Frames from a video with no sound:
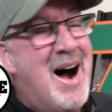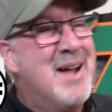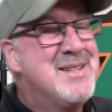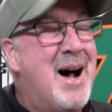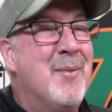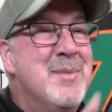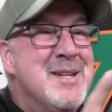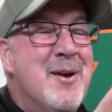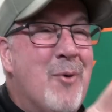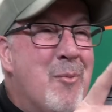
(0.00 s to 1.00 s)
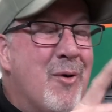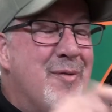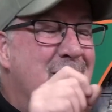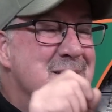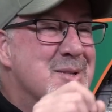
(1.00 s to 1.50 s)
I'll, t- to tell you one
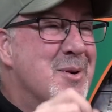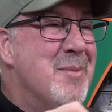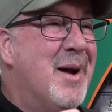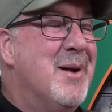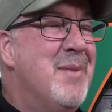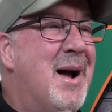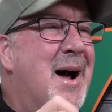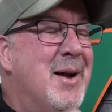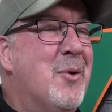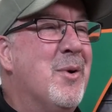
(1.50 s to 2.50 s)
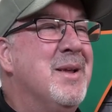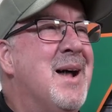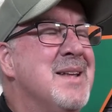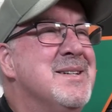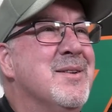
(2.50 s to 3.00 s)
more funny story about him. I, I don't want
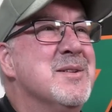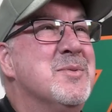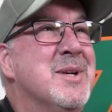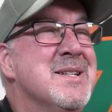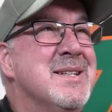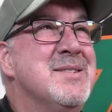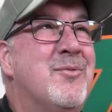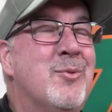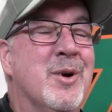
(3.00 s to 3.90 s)
to not tell this one because it's